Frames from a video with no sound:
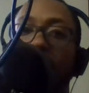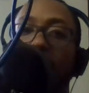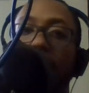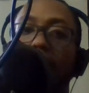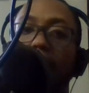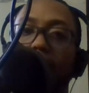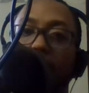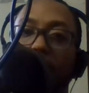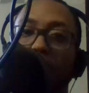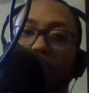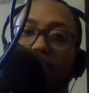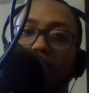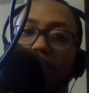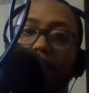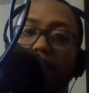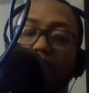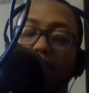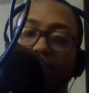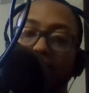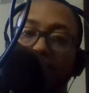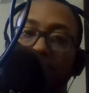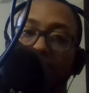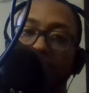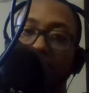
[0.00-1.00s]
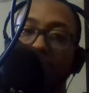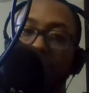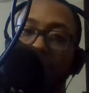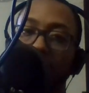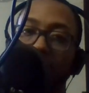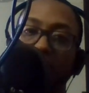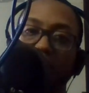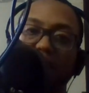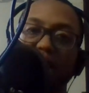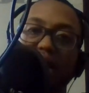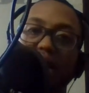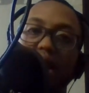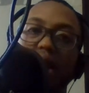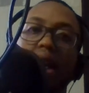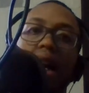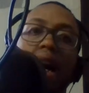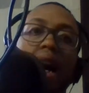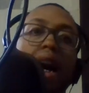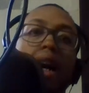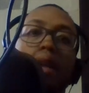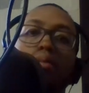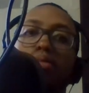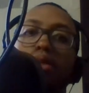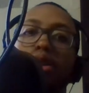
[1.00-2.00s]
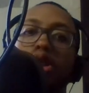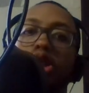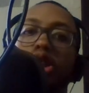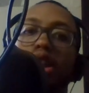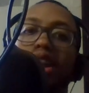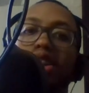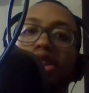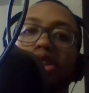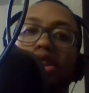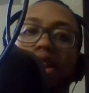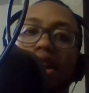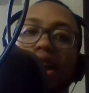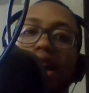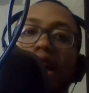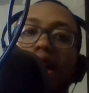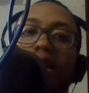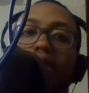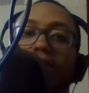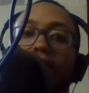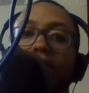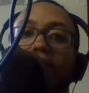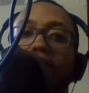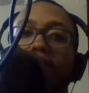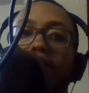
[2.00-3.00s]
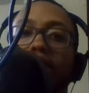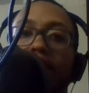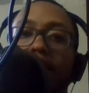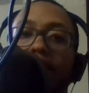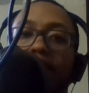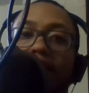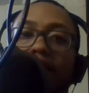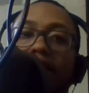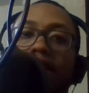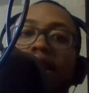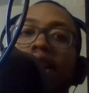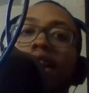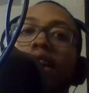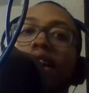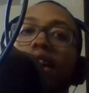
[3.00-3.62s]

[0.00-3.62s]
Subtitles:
up for it. I appreciate you guys for tuning in